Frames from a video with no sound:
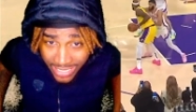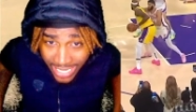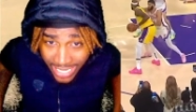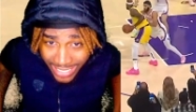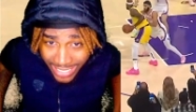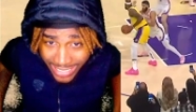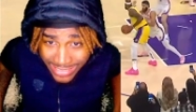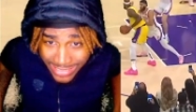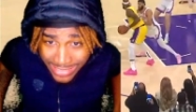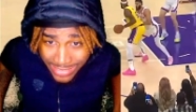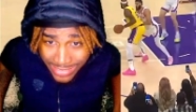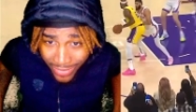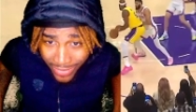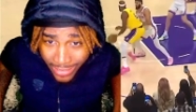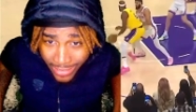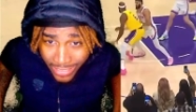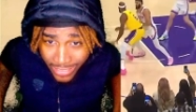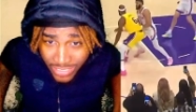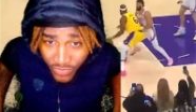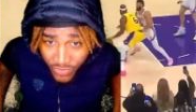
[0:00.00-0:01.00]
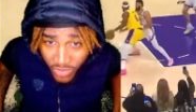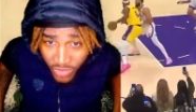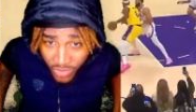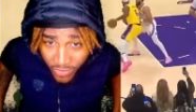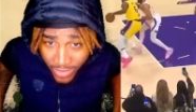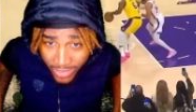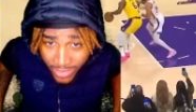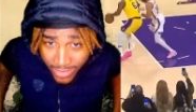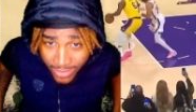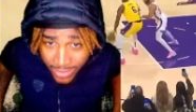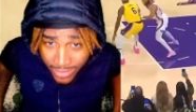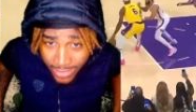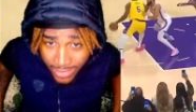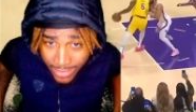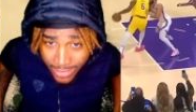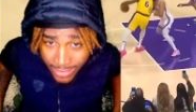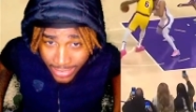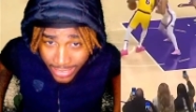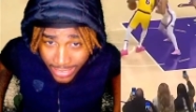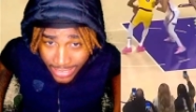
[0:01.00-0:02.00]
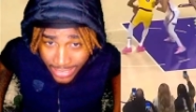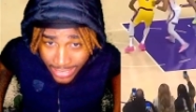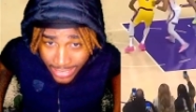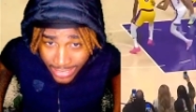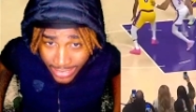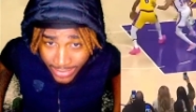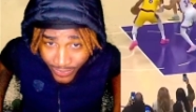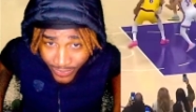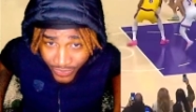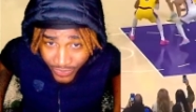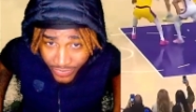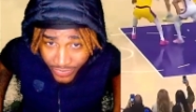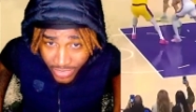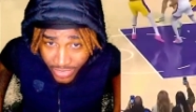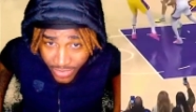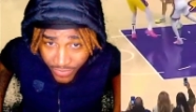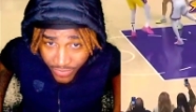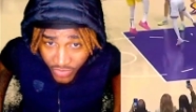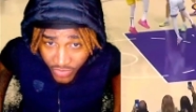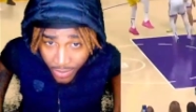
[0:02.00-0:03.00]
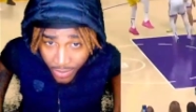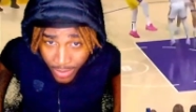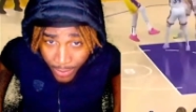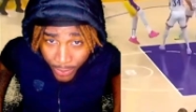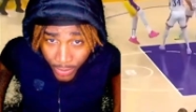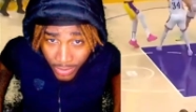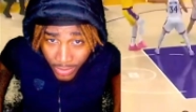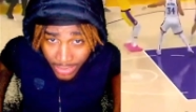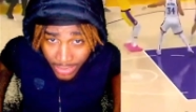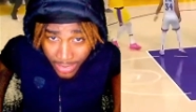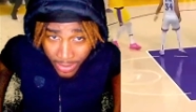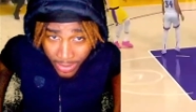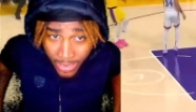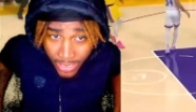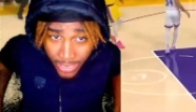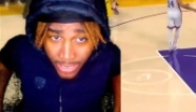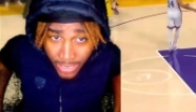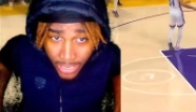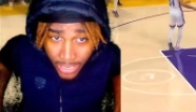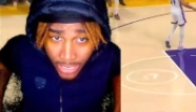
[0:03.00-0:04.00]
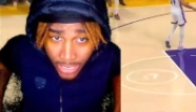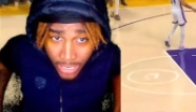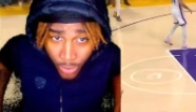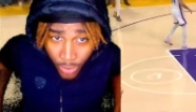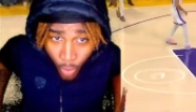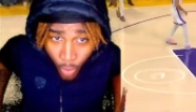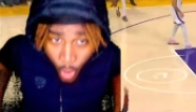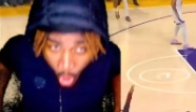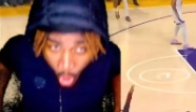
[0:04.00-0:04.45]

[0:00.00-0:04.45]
I guess this right here is for the record. Can he get it? Feel me? Pull up. Woo!